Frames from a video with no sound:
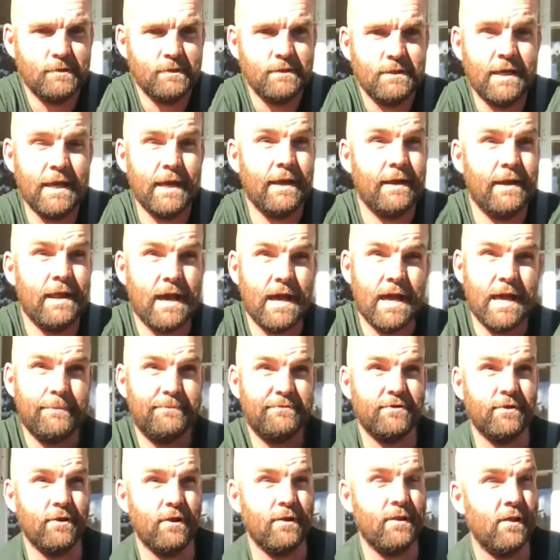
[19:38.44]

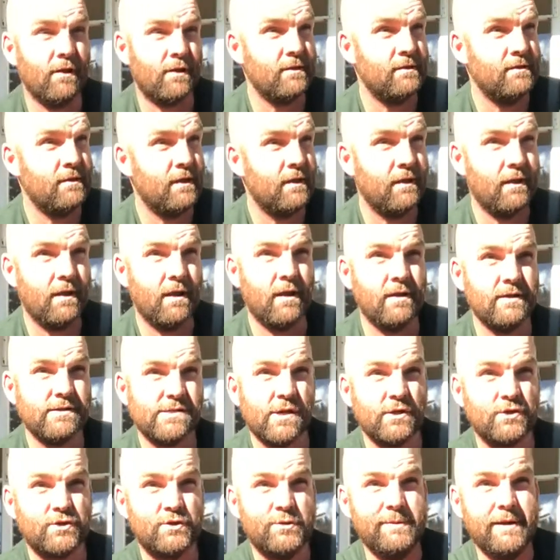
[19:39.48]
There's not
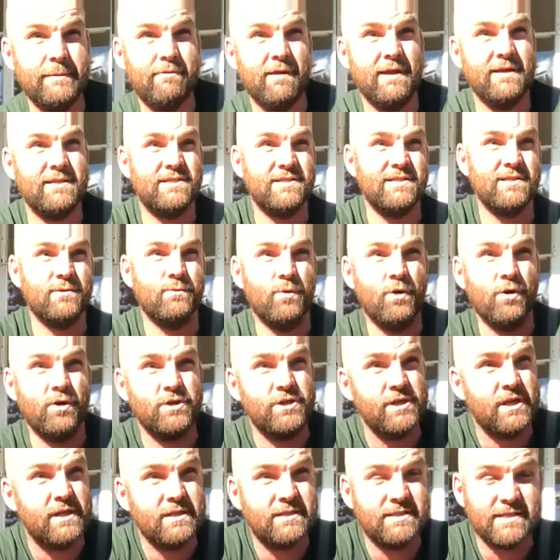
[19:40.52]
too many places in the world
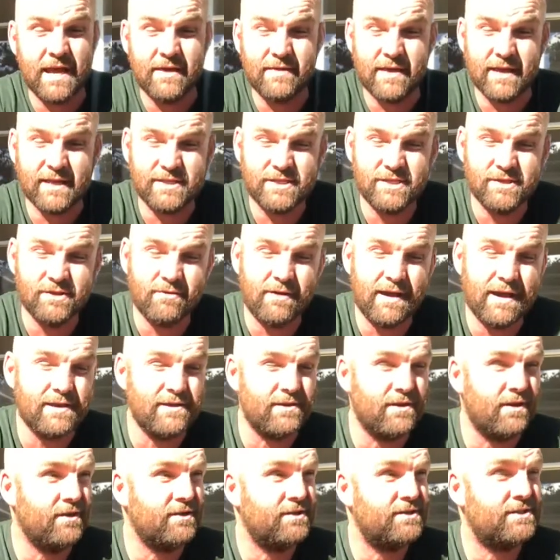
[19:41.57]
you can say that to, are
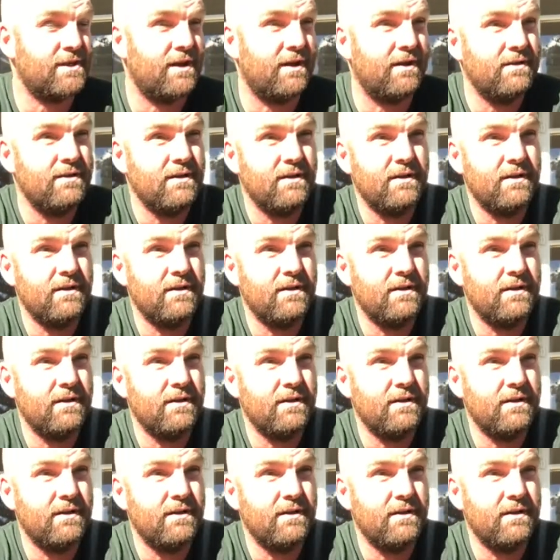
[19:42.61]
you? So